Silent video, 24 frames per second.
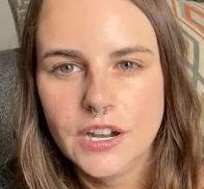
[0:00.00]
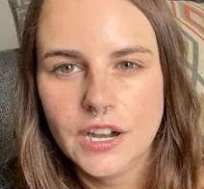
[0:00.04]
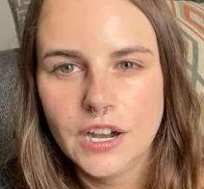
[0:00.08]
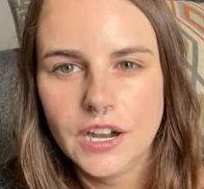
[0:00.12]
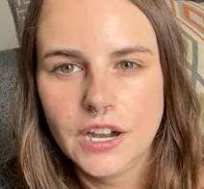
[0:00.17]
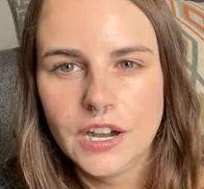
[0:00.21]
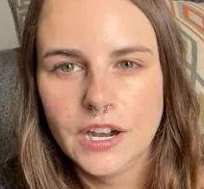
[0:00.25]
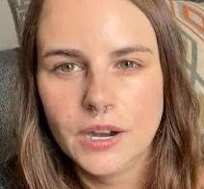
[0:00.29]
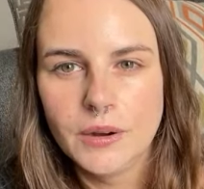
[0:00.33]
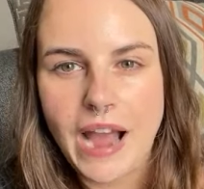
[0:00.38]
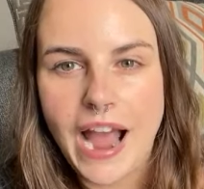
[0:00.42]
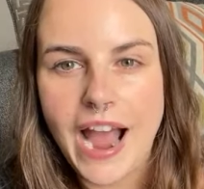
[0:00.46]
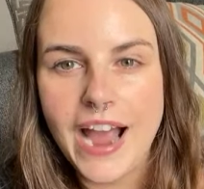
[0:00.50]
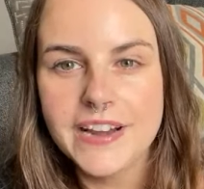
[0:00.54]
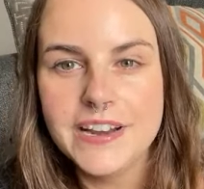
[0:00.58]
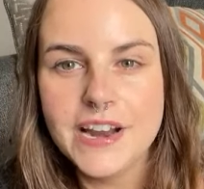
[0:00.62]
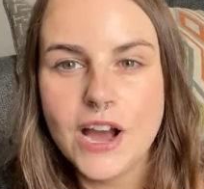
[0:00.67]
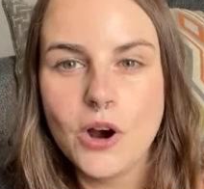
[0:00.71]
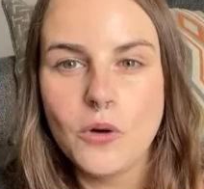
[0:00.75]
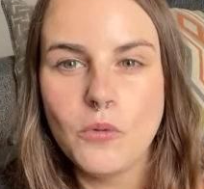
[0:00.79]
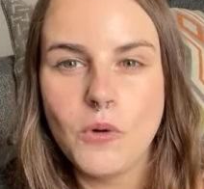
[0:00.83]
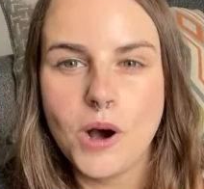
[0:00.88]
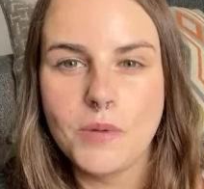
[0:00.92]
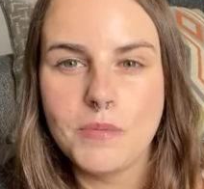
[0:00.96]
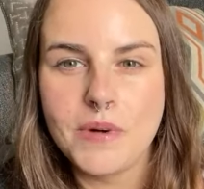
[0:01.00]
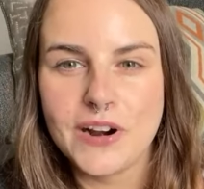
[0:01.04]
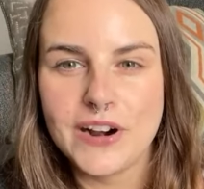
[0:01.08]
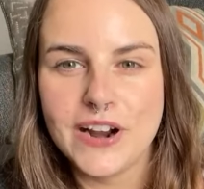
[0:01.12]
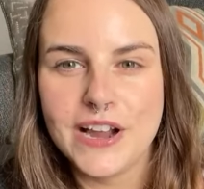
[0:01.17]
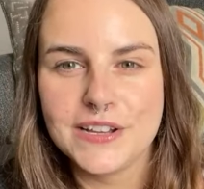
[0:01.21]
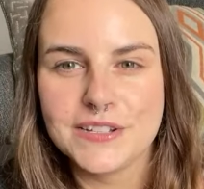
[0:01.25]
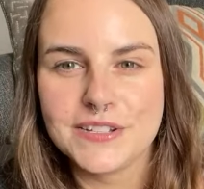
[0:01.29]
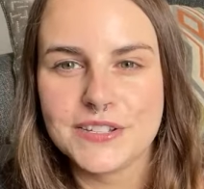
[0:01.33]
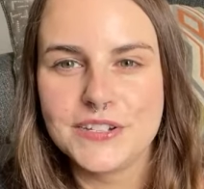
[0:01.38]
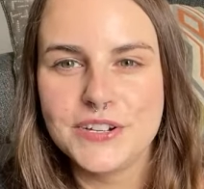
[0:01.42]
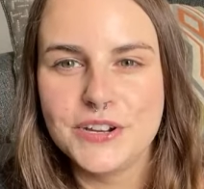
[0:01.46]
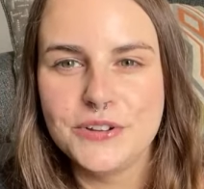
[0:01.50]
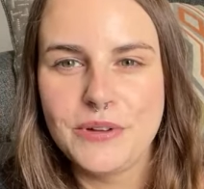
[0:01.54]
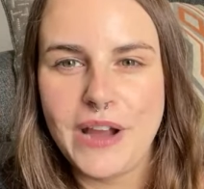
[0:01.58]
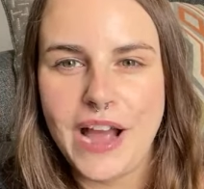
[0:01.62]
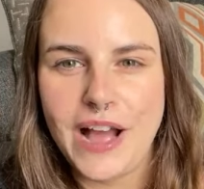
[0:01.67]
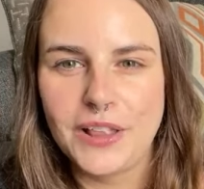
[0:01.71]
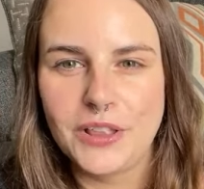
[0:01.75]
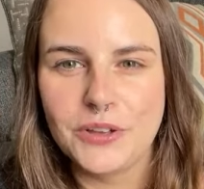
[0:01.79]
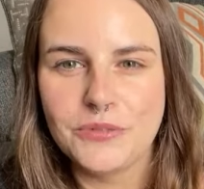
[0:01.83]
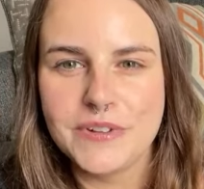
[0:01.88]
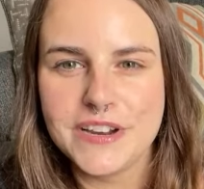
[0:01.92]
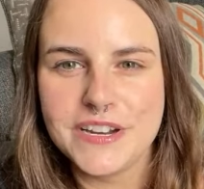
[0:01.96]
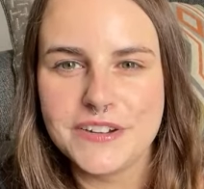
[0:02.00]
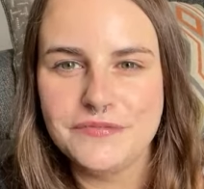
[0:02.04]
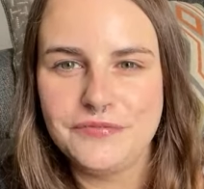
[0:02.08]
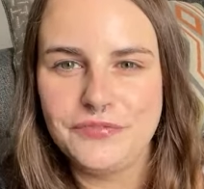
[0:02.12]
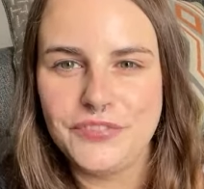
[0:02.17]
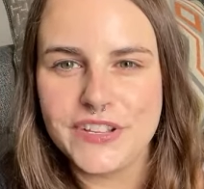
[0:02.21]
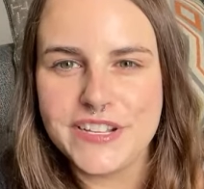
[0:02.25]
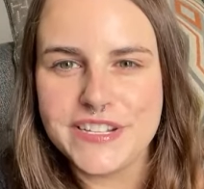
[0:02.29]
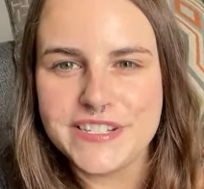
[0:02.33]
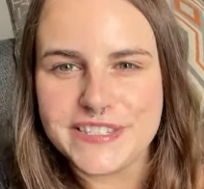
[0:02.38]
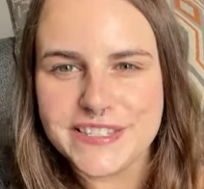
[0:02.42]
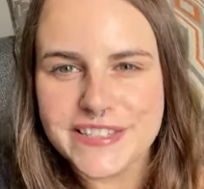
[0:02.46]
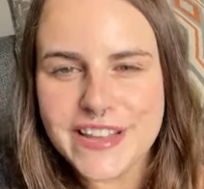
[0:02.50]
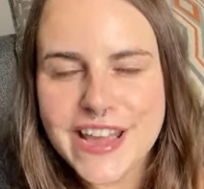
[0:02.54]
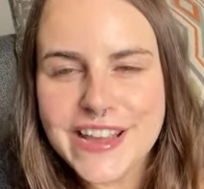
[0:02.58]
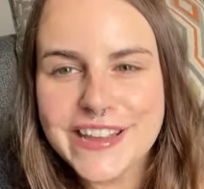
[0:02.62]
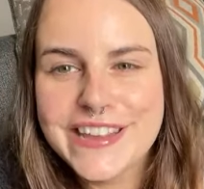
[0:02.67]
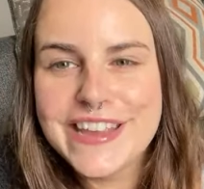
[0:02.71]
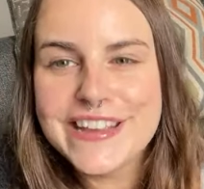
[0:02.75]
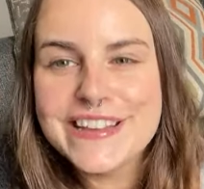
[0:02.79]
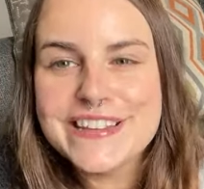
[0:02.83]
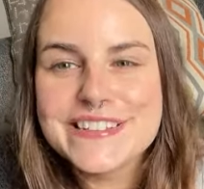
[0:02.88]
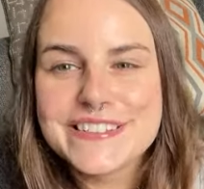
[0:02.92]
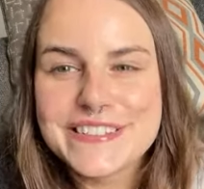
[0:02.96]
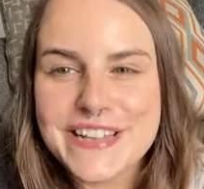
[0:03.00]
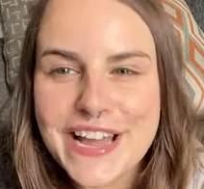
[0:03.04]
Uh, I know Walmart has a new Halloween fleece leggings.